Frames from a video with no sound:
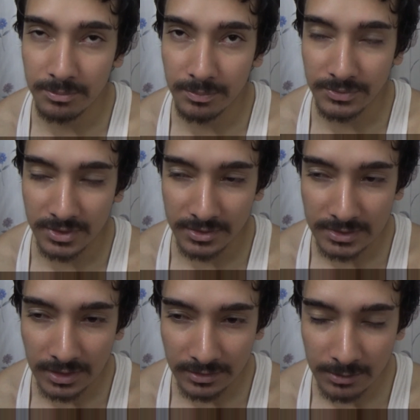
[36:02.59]

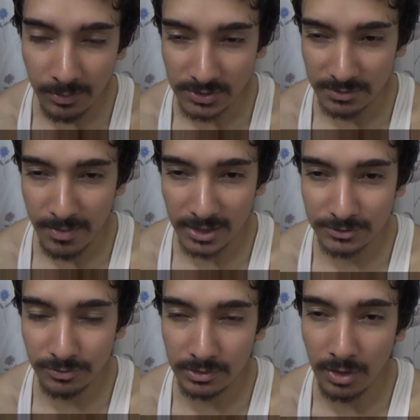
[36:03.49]
presentation, 10% marks
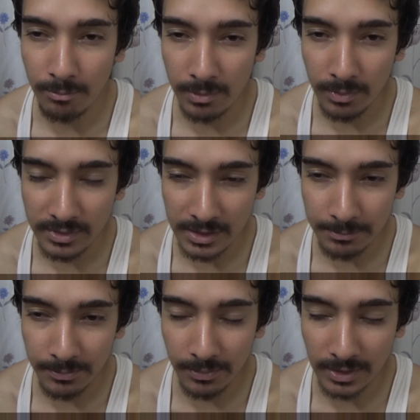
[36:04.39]
for term paper,
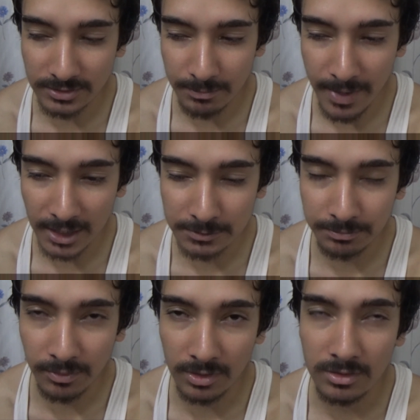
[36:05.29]
10% marks
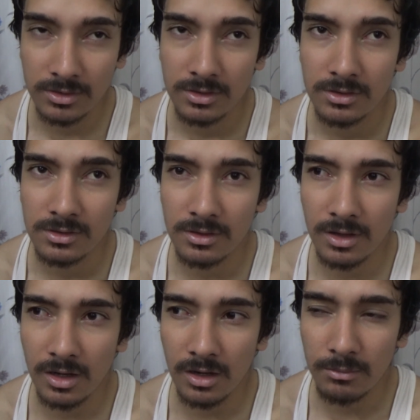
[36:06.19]
for
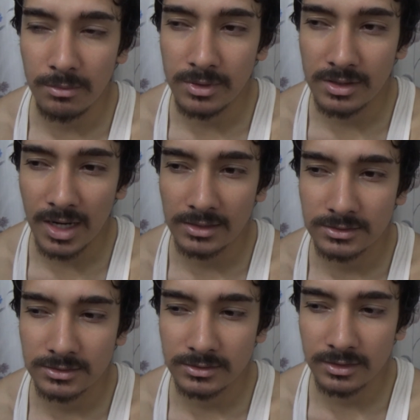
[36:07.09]
maybe
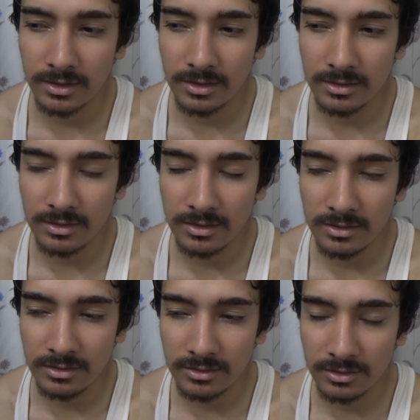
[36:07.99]
class
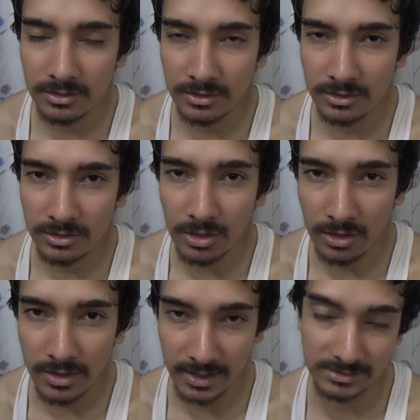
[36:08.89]

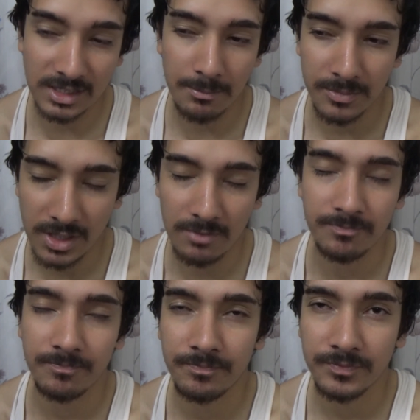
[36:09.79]
internal exam. Yeah,
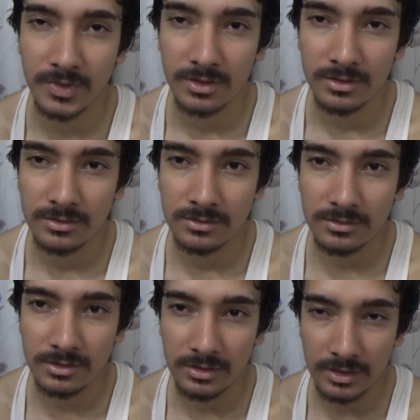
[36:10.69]

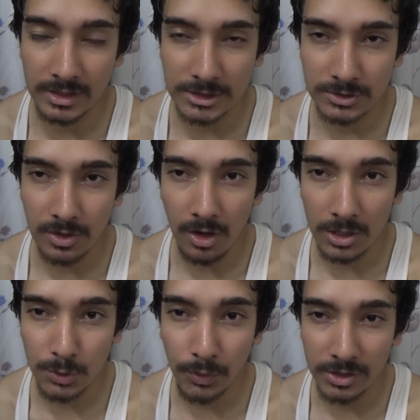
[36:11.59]
there is
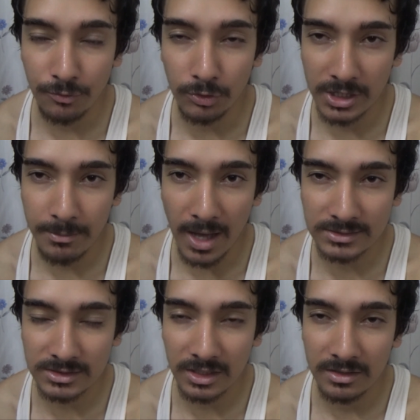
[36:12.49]
altogether 40 marks